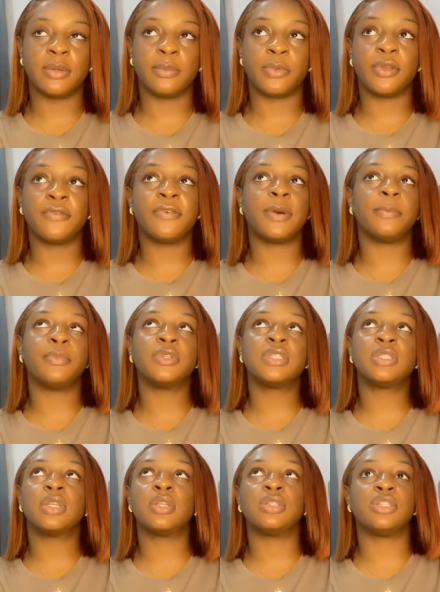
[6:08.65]
But if I'm putting
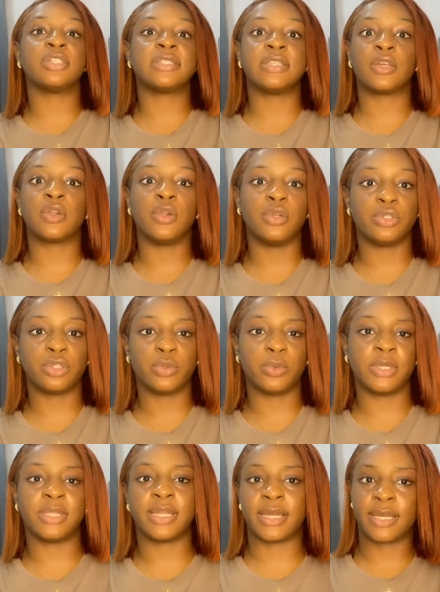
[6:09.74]
on just a closure
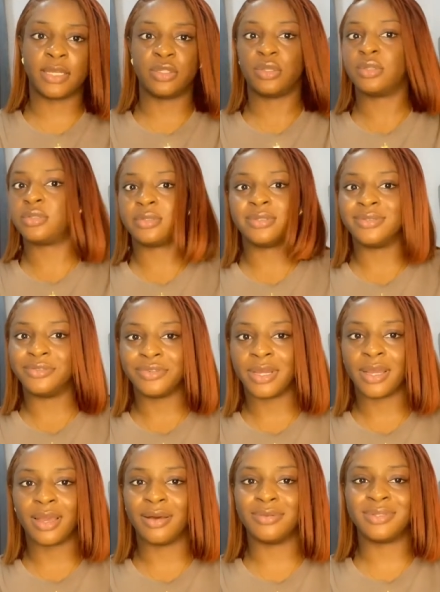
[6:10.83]
wig that I can just drag
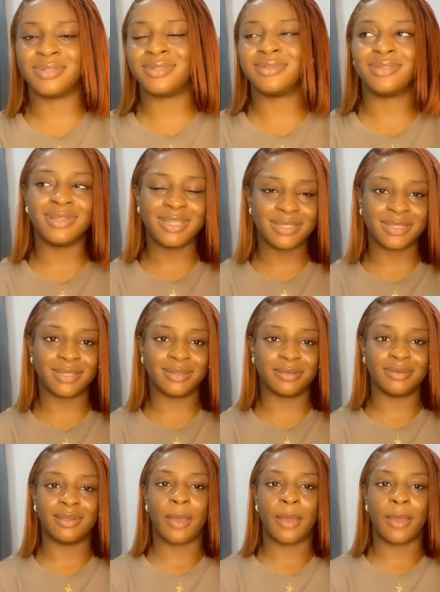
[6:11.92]
out, listen,